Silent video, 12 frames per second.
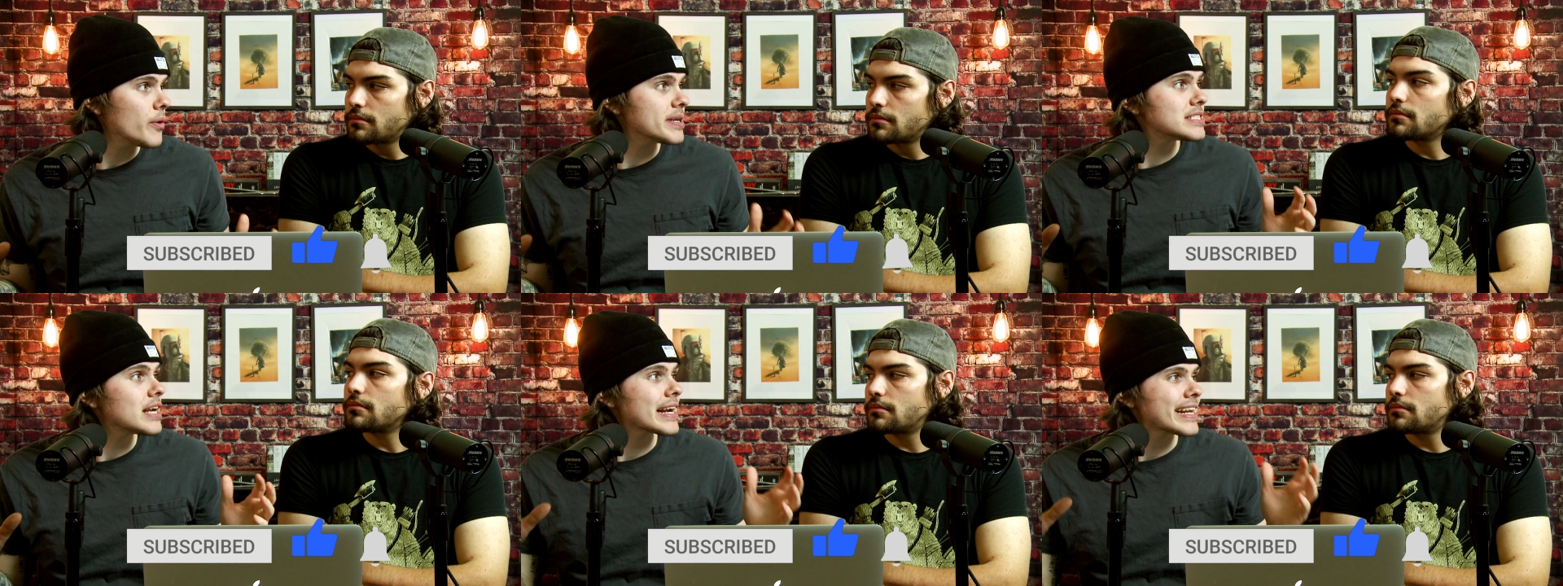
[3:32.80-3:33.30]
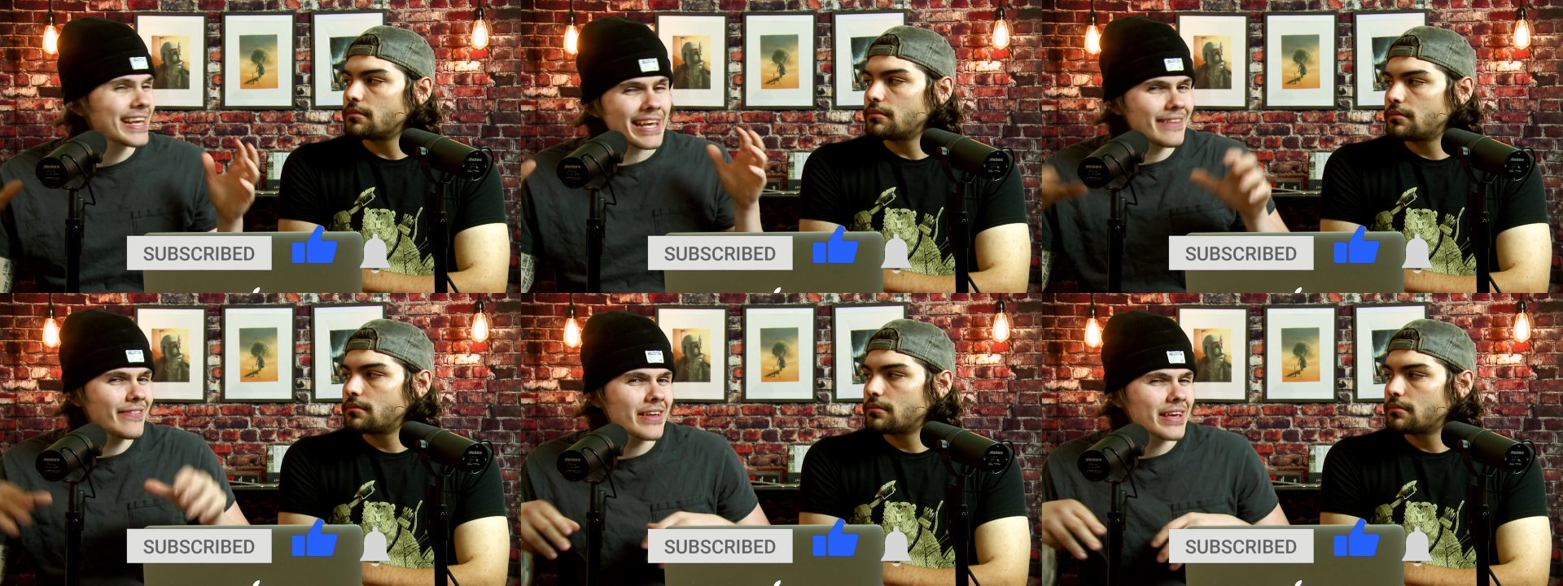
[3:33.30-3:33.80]
Speaker 1: it's not mm-hmm.
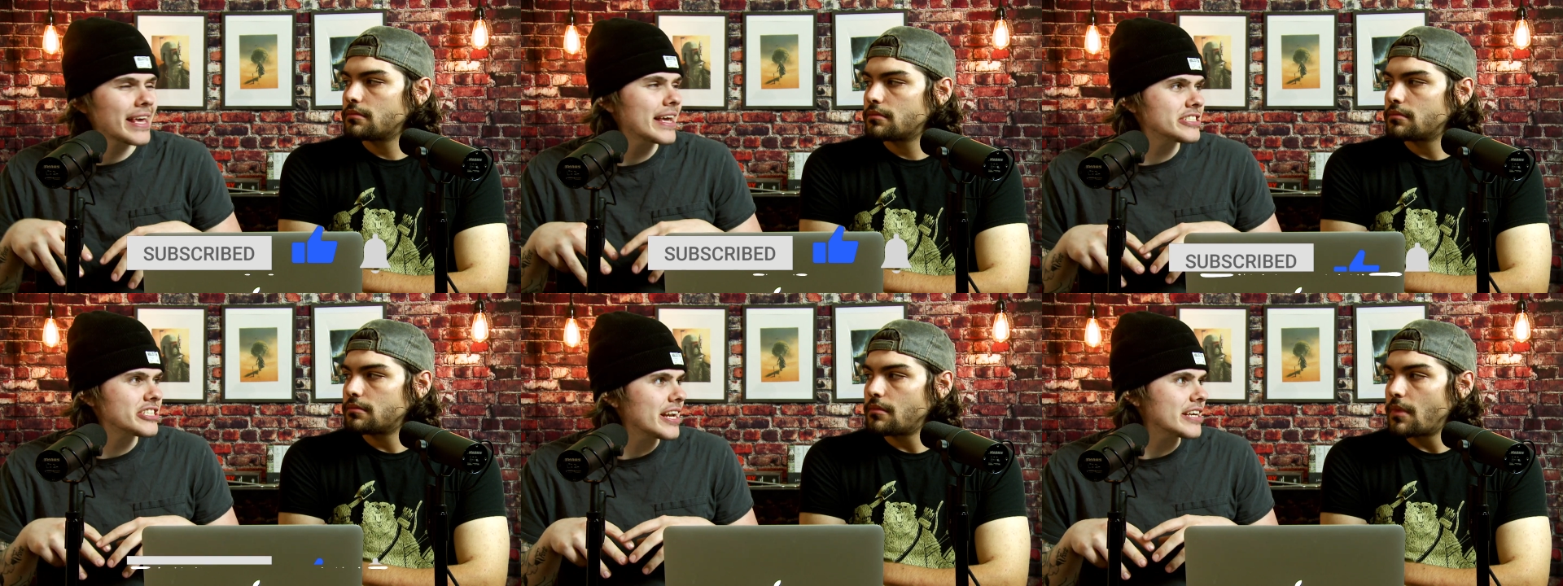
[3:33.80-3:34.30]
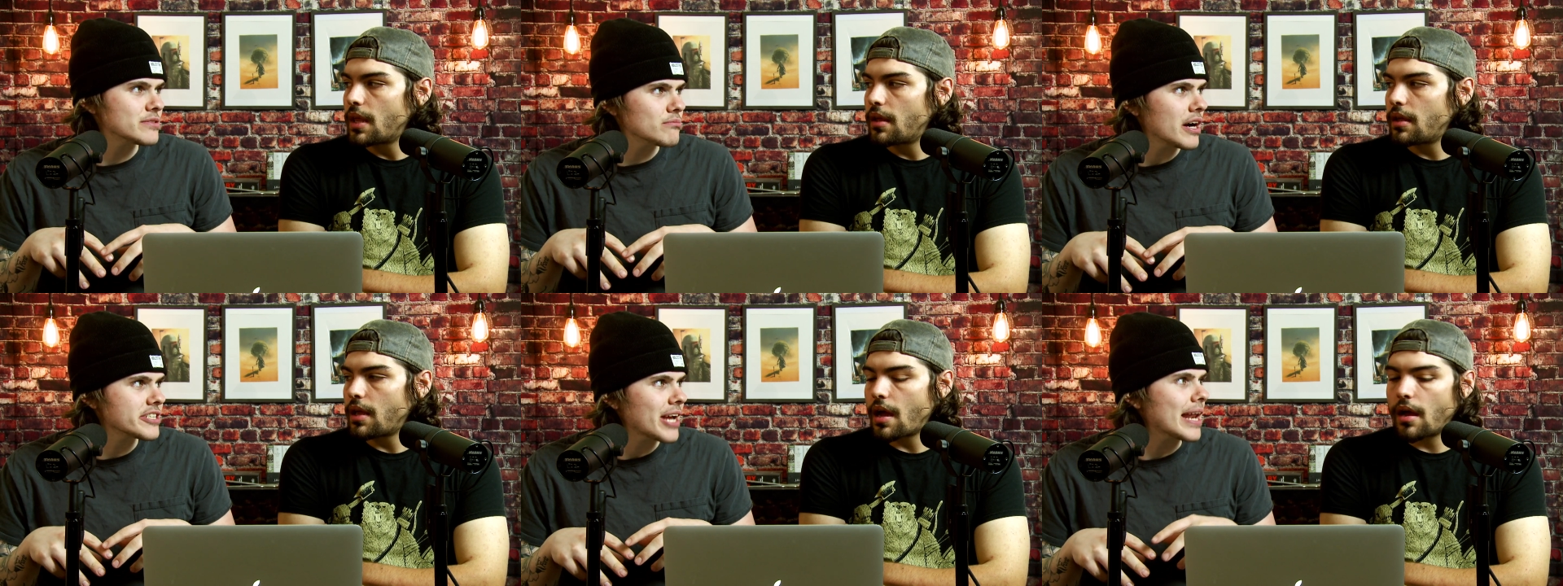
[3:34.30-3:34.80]
in the kitchen as
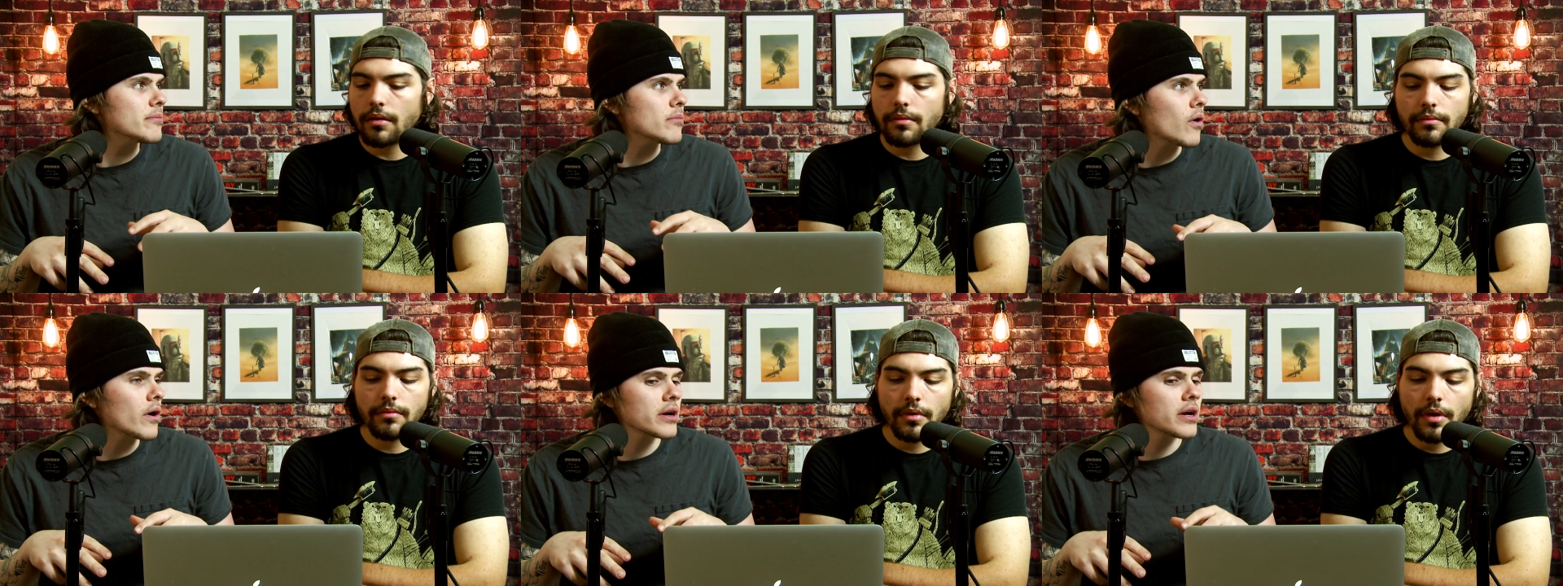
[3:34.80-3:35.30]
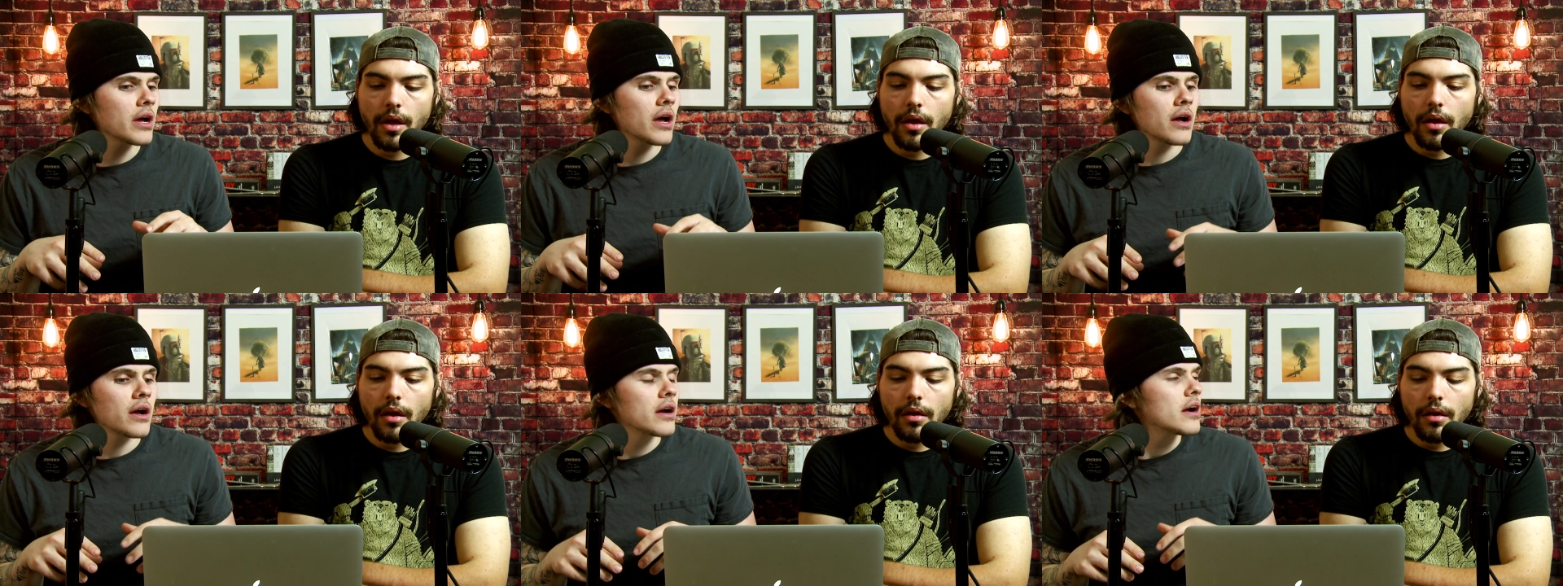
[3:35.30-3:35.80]
much yeah. anymore.
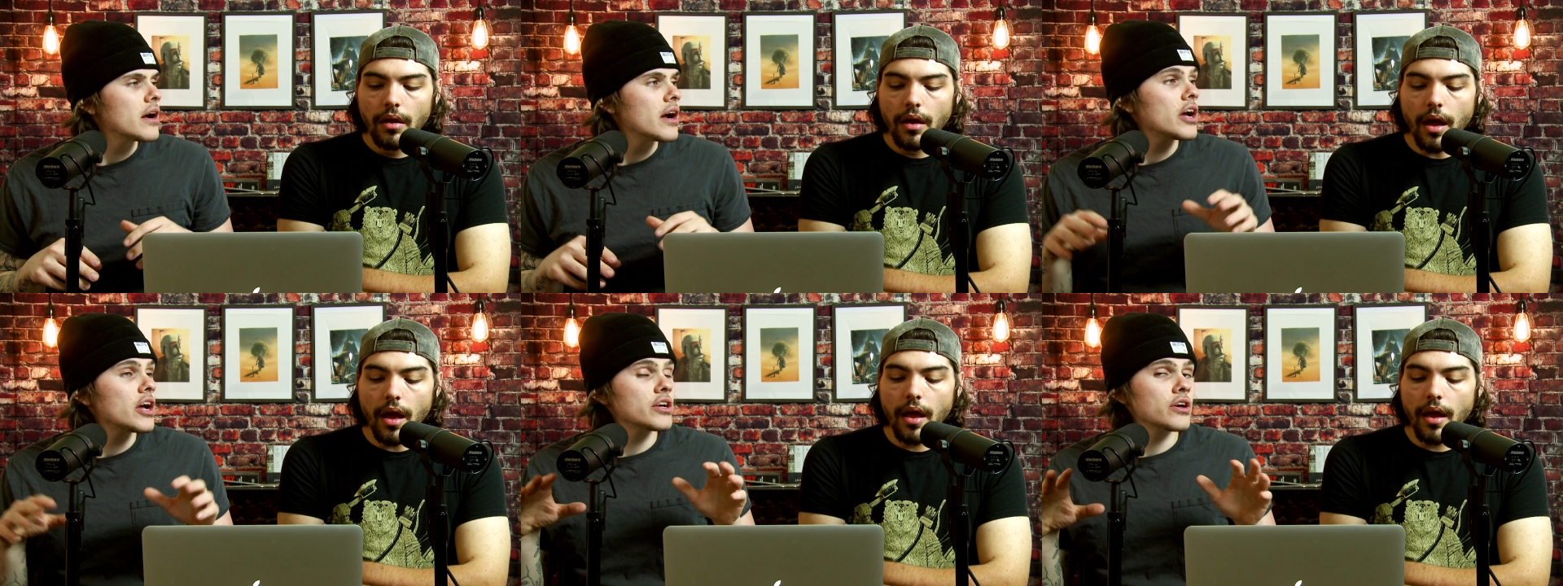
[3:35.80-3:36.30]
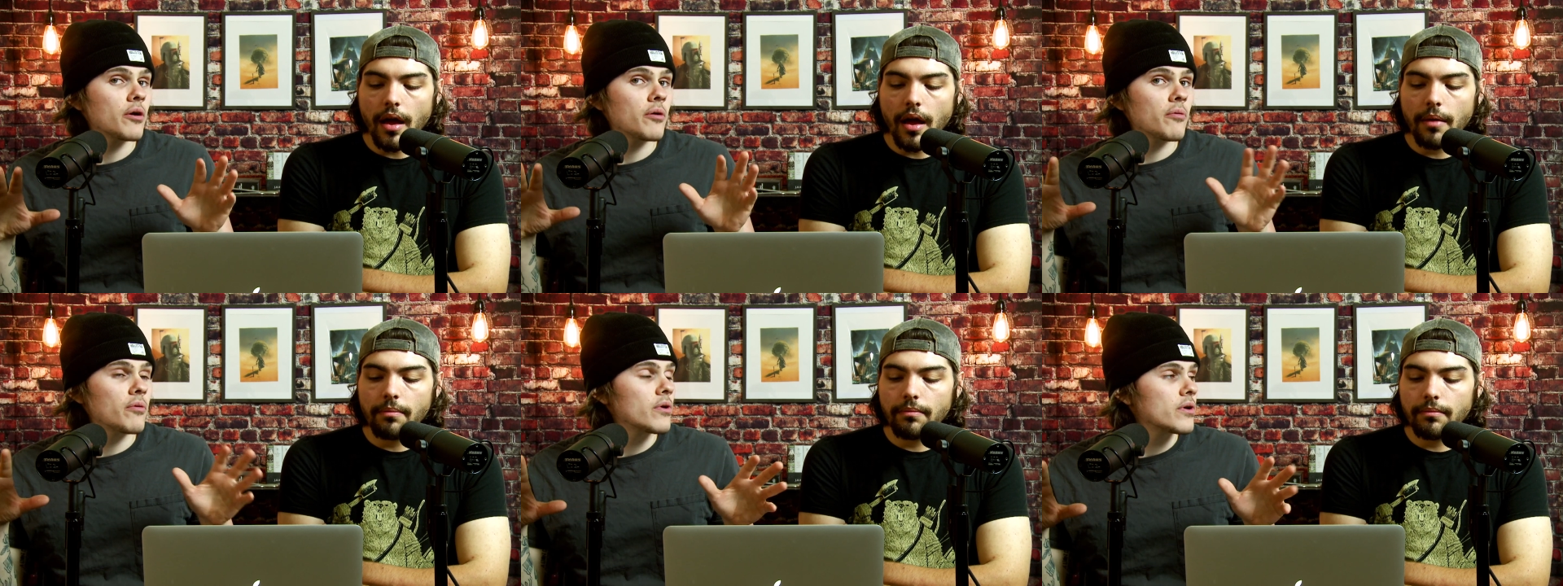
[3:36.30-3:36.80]
I
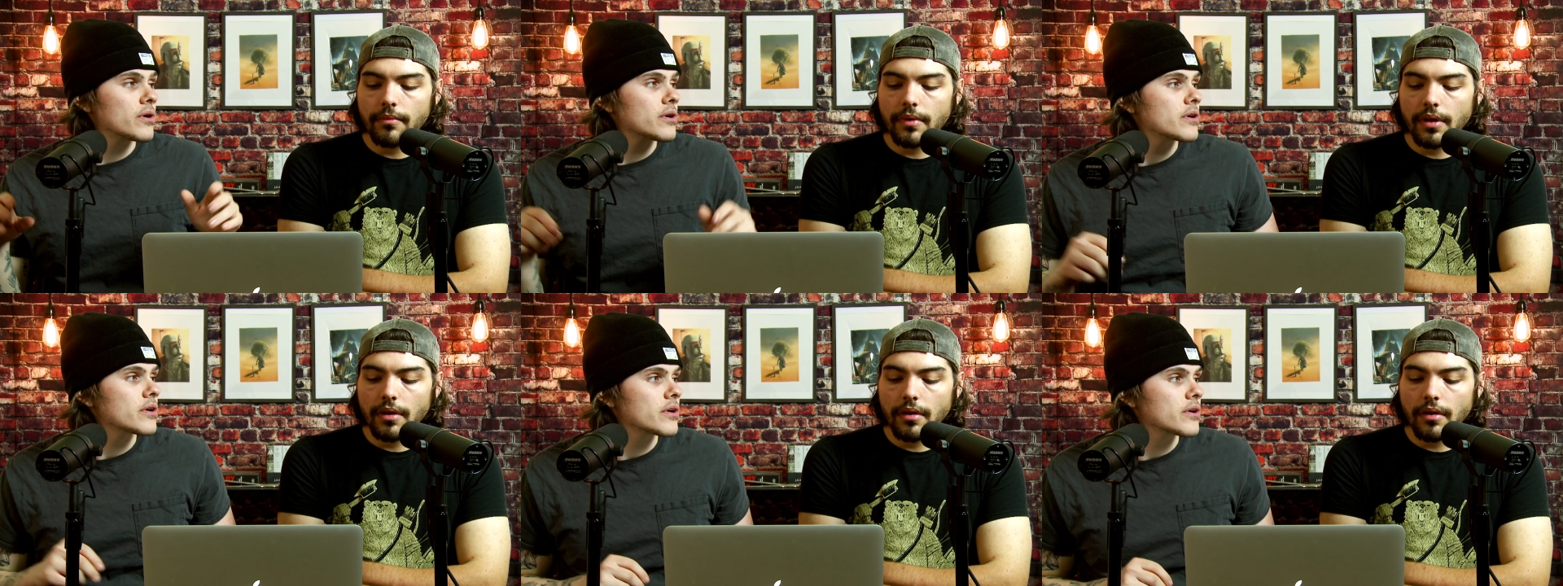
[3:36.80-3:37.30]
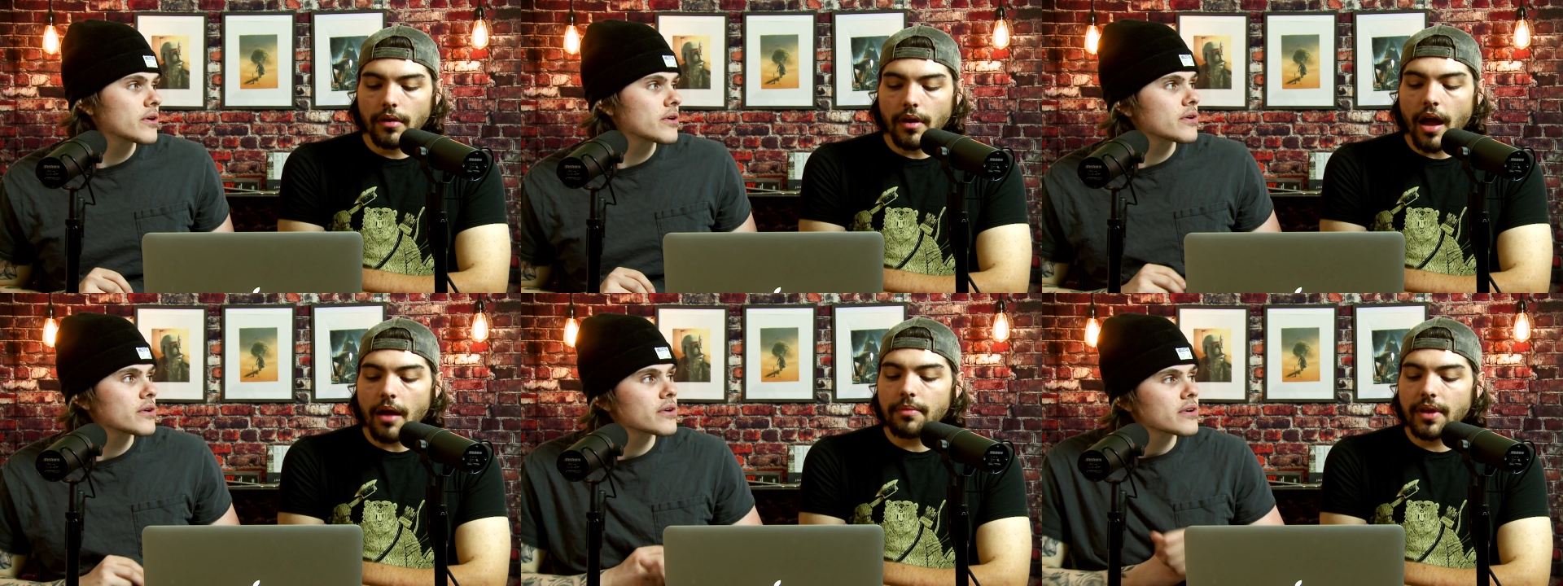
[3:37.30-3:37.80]
I'm
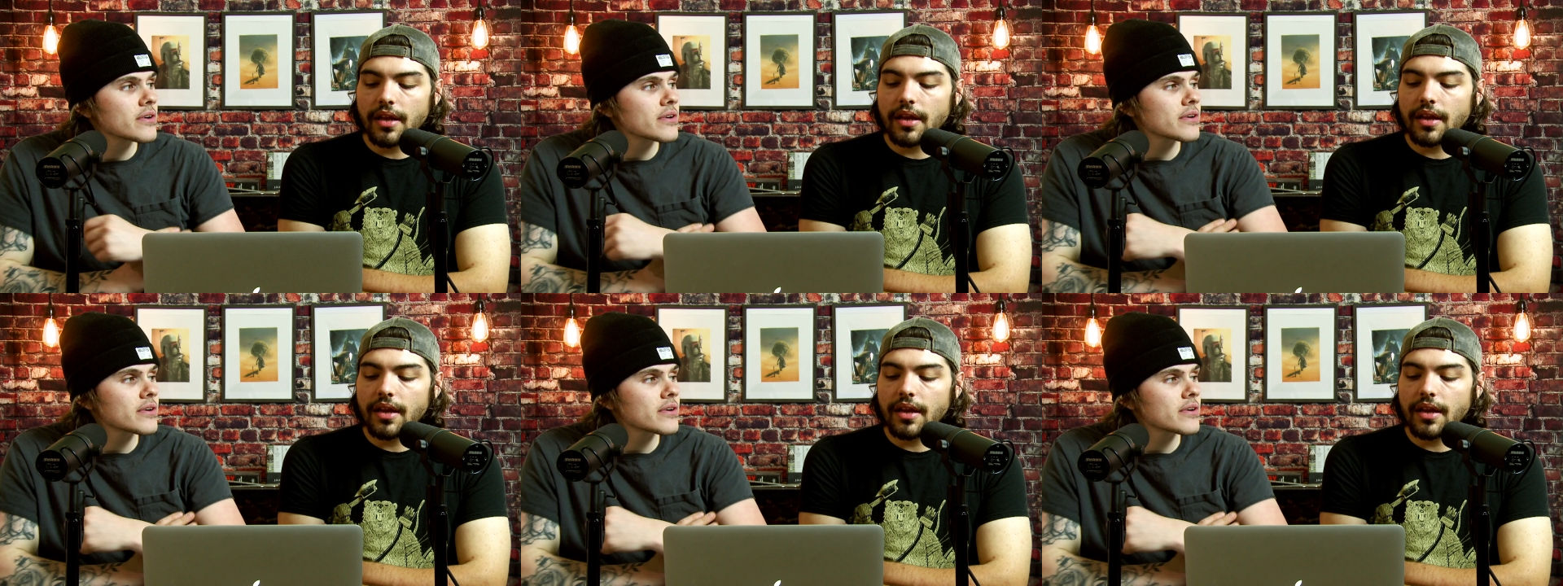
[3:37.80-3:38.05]
I'm gonna